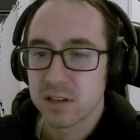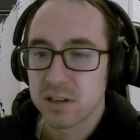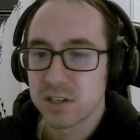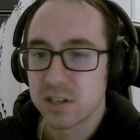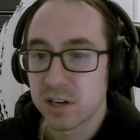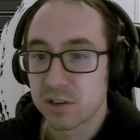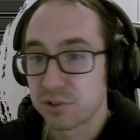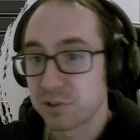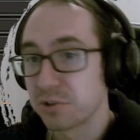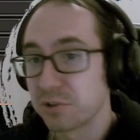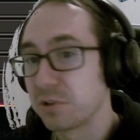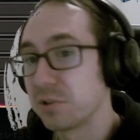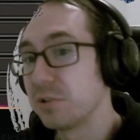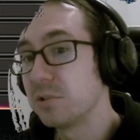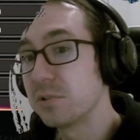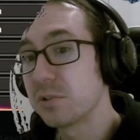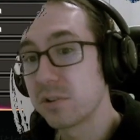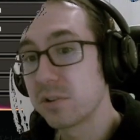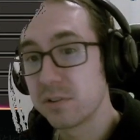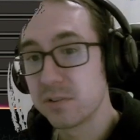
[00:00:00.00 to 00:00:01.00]
Doctor
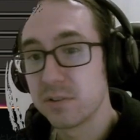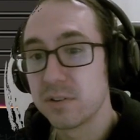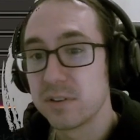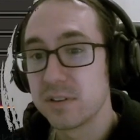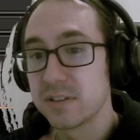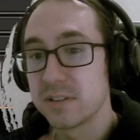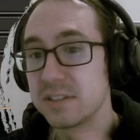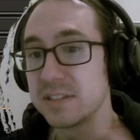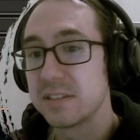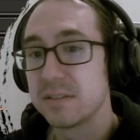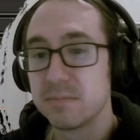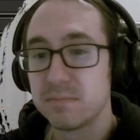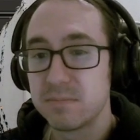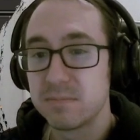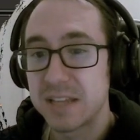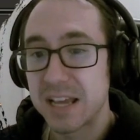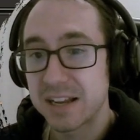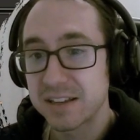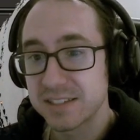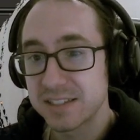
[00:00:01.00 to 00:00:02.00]
Who
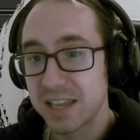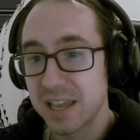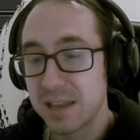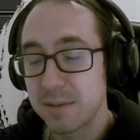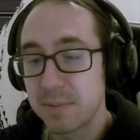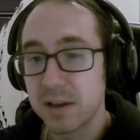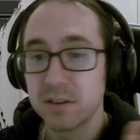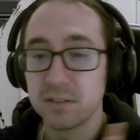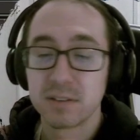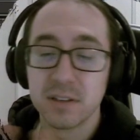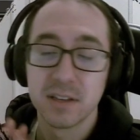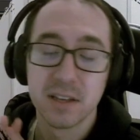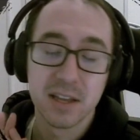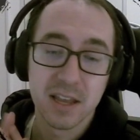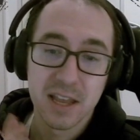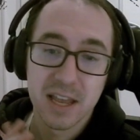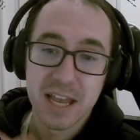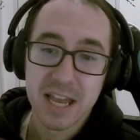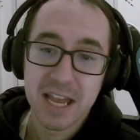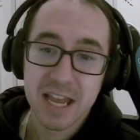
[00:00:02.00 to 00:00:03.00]
decks came out.
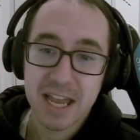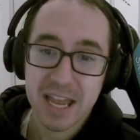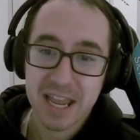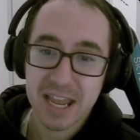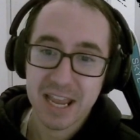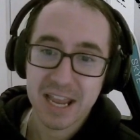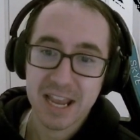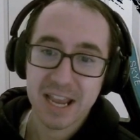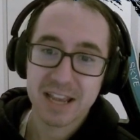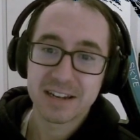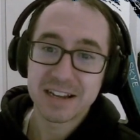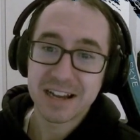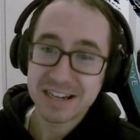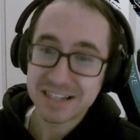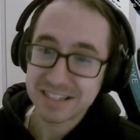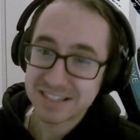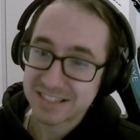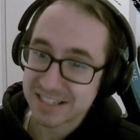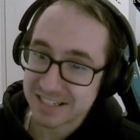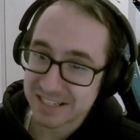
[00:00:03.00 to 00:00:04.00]
And I
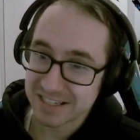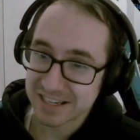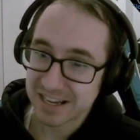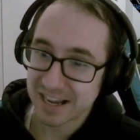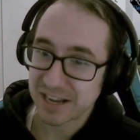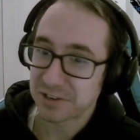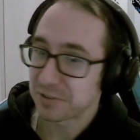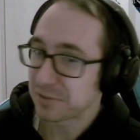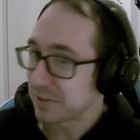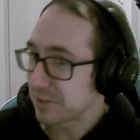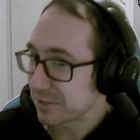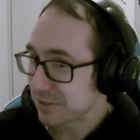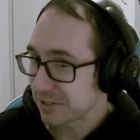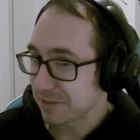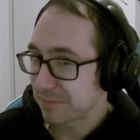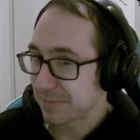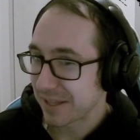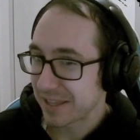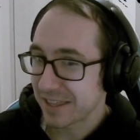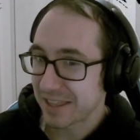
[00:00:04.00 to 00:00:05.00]
don't usually
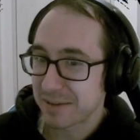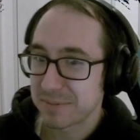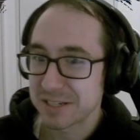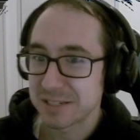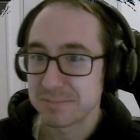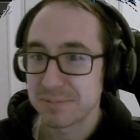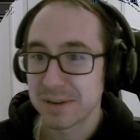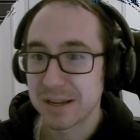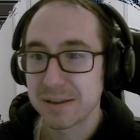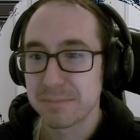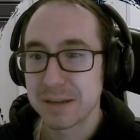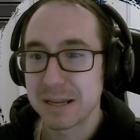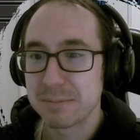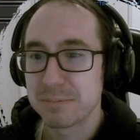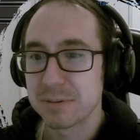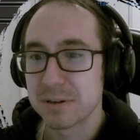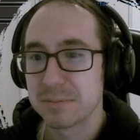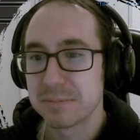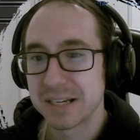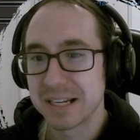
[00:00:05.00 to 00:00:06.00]
play that much
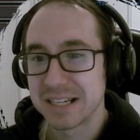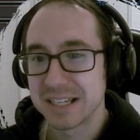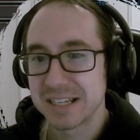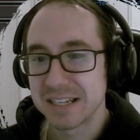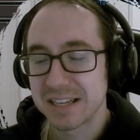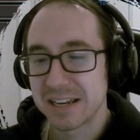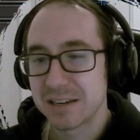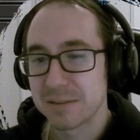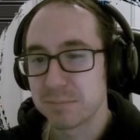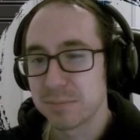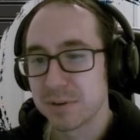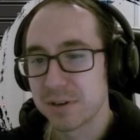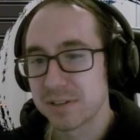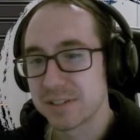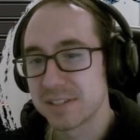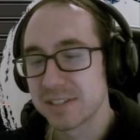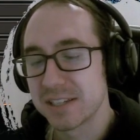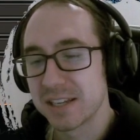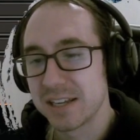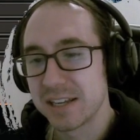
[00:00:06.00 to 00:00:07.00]
paper, but I did end up
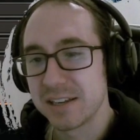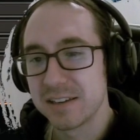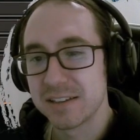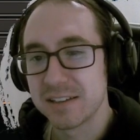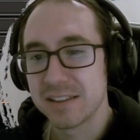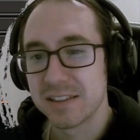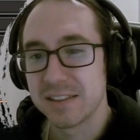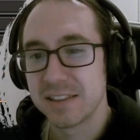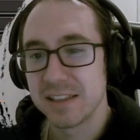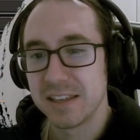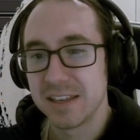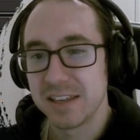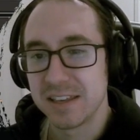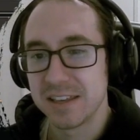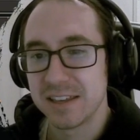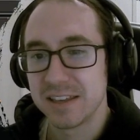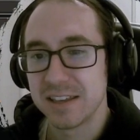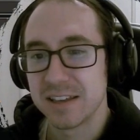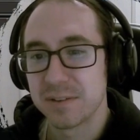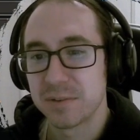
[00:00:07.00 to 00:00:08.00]
purchasing
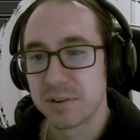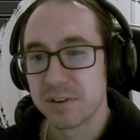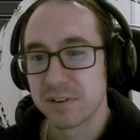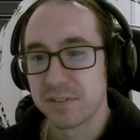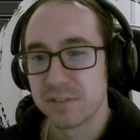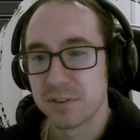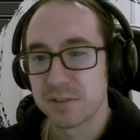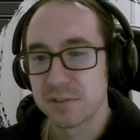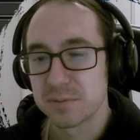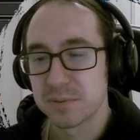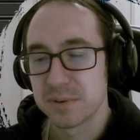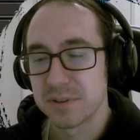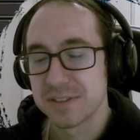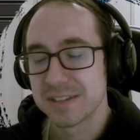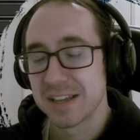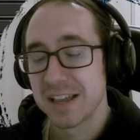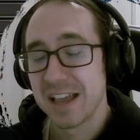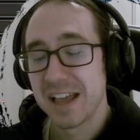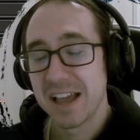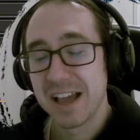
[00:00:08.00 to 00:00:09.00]
one of those ones.
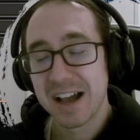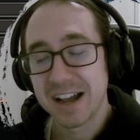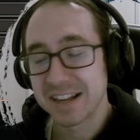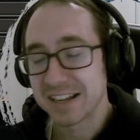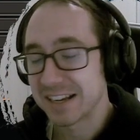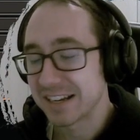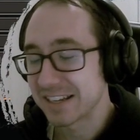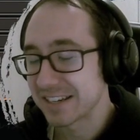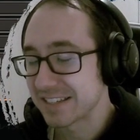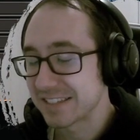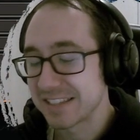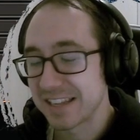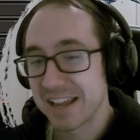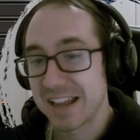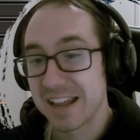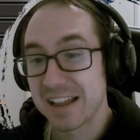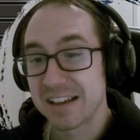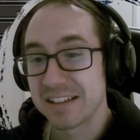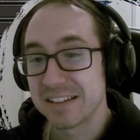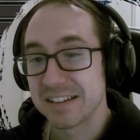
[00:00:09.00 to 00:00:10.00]
I gotta
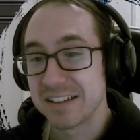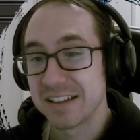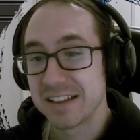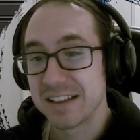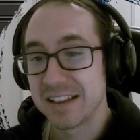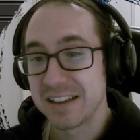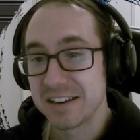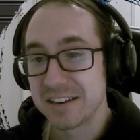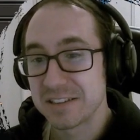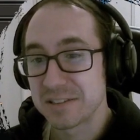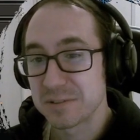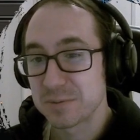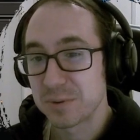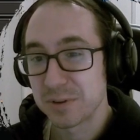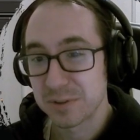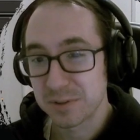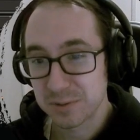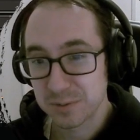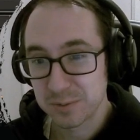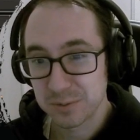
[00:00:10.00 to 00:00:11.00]
say, it is one of
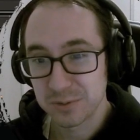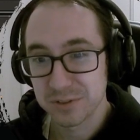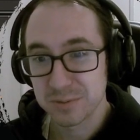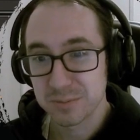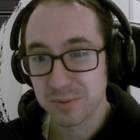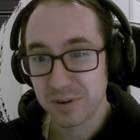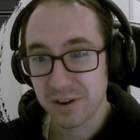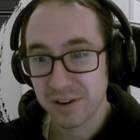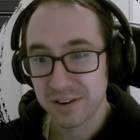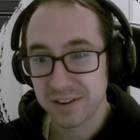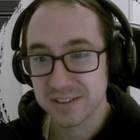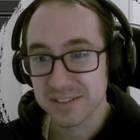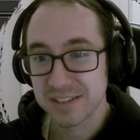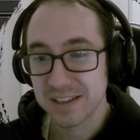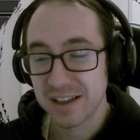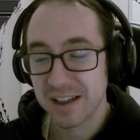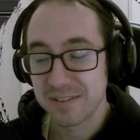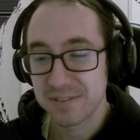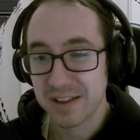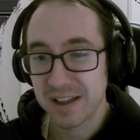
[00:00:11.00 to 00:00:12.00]
the coolest products
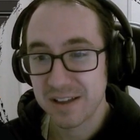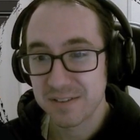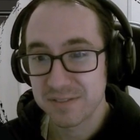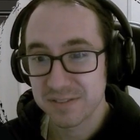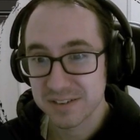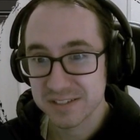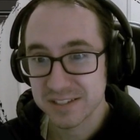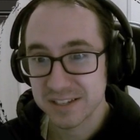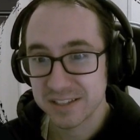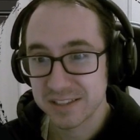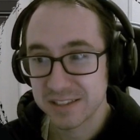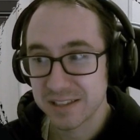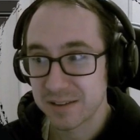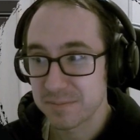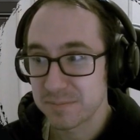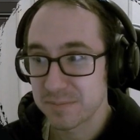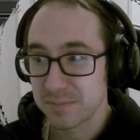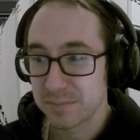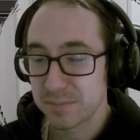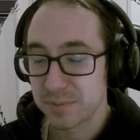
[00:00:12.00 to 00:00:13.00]
I've ever seen
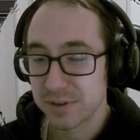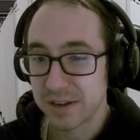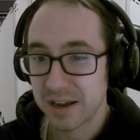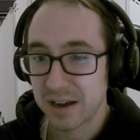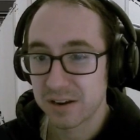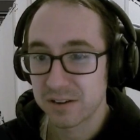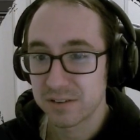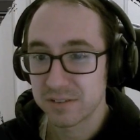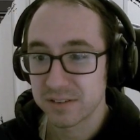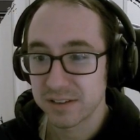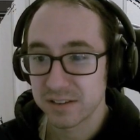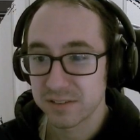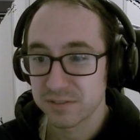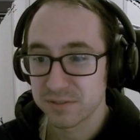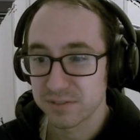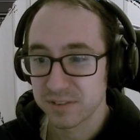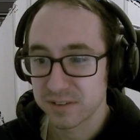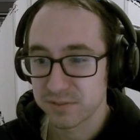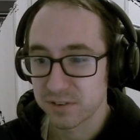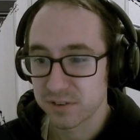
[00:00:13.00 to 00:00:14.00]
them put out
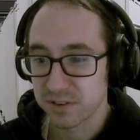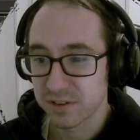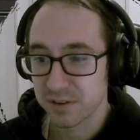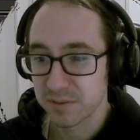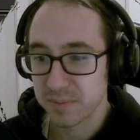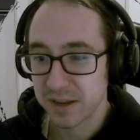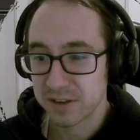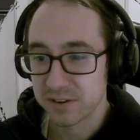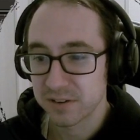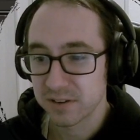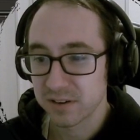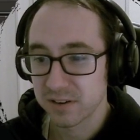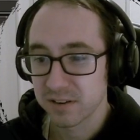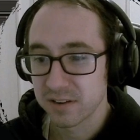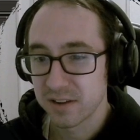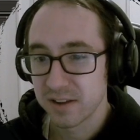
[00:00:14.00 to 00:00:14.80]
for Commander.